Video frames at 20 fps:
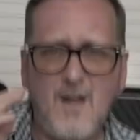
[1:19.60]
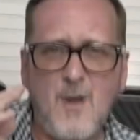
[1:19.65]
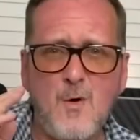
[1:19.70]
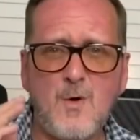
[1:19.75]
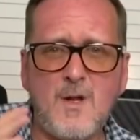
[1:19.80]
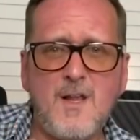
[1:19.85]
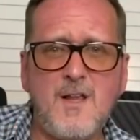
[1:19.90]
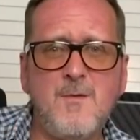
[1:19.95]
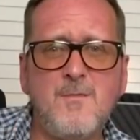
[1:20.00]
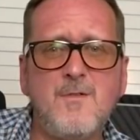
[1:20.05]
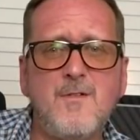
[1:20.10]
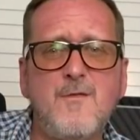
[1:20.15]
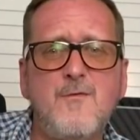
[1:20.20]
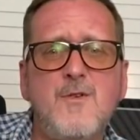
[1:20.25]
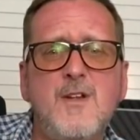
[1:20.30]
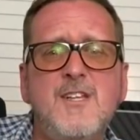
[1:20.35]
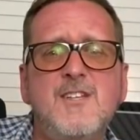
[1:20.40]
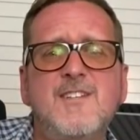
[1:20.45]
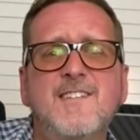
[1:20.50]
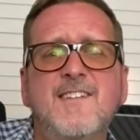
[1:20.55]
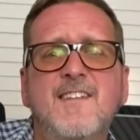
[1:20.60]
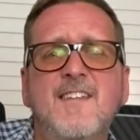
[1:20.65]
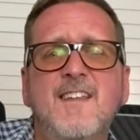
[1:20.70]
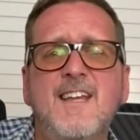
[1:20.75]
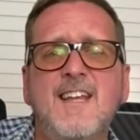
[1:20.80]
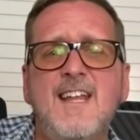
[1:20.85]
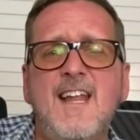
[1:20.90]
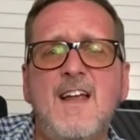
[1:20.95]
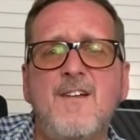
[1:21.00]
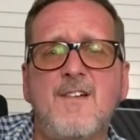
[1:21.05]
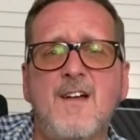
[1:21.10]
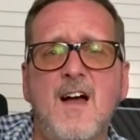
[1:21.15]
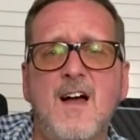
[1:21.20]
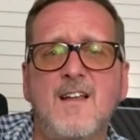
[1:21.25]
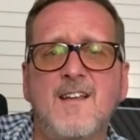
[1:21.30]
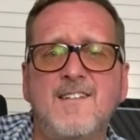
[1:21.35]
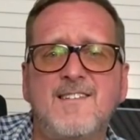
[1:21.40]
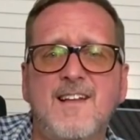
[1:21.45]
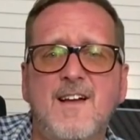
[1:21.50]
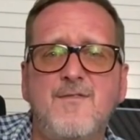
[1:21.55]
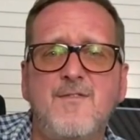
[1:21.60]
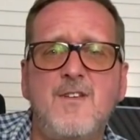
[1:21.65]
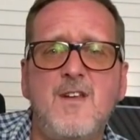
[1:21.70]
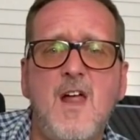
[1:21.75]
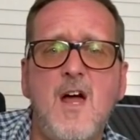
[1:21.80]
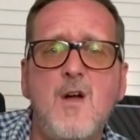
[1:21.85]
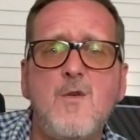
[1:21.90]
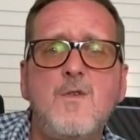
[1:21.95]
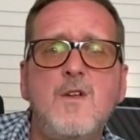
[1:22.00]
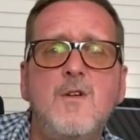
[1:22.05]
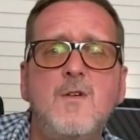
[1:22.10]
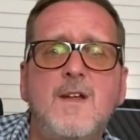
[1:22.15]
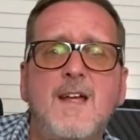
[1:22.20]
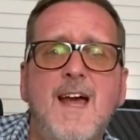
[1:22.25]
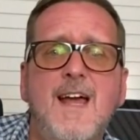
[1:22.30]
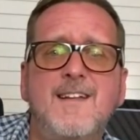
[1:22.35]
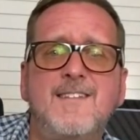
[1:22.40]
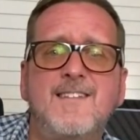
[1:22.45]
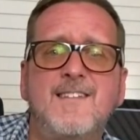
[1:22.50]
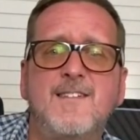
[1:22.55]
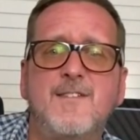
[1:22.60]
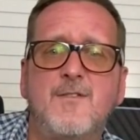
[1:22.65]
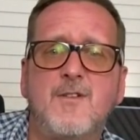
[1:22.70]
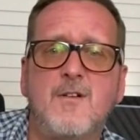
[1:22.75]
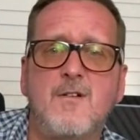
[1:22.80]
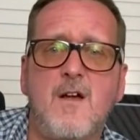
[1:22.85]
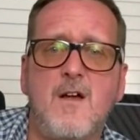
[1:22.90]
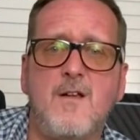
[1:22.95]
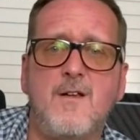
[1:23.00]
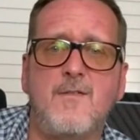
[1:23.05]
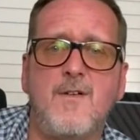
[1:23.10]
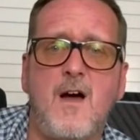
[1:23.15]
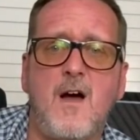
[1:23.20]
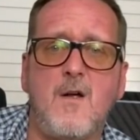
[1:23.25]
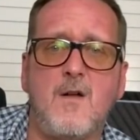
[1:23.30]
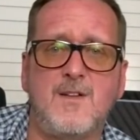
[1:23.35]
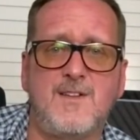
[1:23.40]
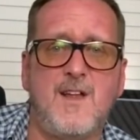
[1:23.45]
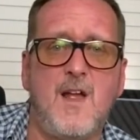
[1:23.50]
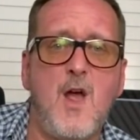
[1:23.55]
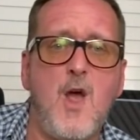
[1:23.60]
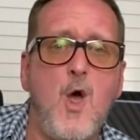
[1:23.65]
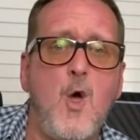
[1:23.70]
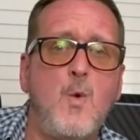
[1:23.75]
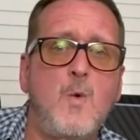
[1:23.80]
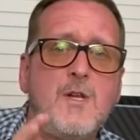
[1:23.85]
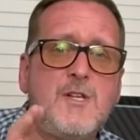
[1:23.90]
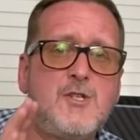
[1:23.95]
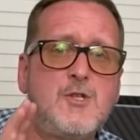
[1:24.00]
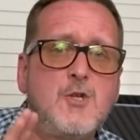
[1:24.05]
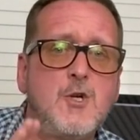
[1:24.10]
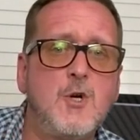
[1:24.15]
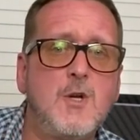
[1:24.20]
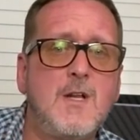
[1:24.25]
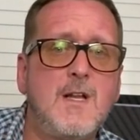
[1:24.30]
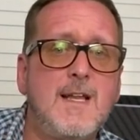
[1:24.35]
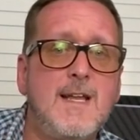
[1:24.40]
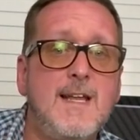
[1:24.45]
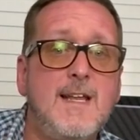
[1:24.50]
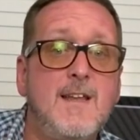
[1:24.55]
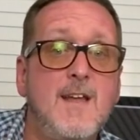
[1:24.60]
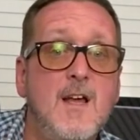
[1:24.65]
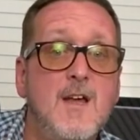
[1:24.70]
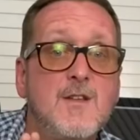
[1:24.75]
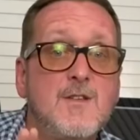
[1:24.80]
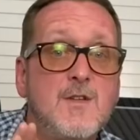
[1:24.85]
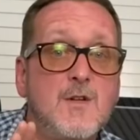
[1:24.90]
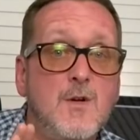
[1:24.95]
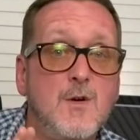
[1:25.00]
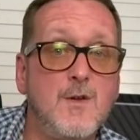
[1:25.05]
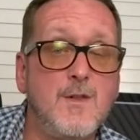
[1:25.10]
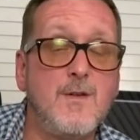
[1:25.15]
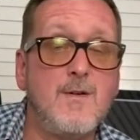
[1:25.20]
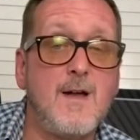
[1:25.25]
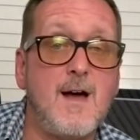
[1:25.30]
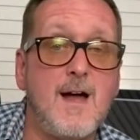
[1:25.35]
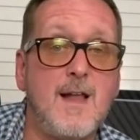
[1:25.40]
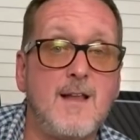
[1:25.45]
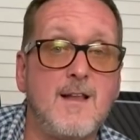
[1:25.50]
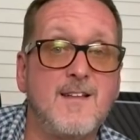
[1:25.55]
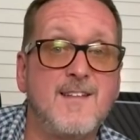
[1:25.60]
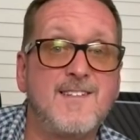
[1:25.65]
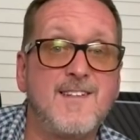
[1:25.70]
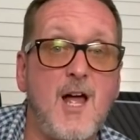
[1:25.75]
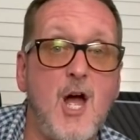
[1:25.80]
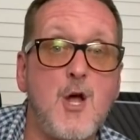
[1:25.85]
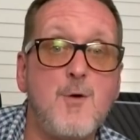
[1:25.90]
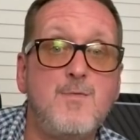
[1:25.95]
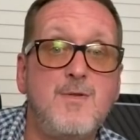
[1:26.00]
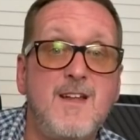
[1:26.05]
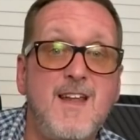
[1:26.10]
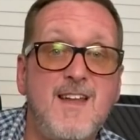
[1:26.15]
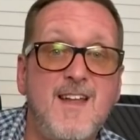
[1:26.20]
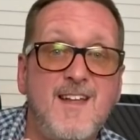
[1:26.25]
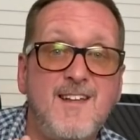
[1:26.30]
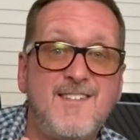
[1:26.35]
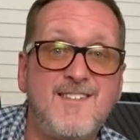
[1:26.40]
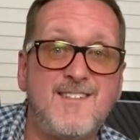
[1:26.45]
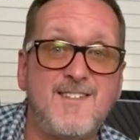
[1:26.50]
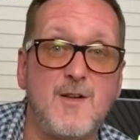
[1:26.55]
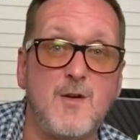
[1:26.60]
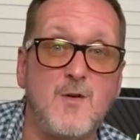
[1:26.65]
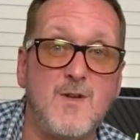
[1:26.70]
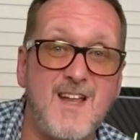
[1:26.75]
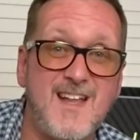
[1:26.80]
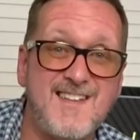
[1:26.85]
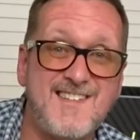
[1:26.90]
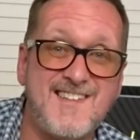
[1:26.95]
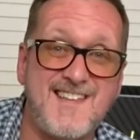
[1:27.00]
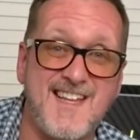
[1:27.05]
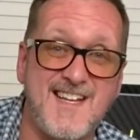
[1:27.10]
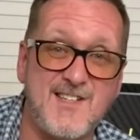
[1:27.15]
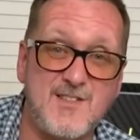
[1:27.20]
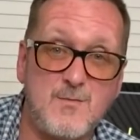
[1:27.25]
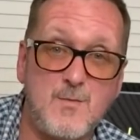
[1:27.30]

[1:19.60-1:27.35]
Well, a number of regions in the Canary Islands have no new cases of coronavirus, which could lead to other islands opening as soon as this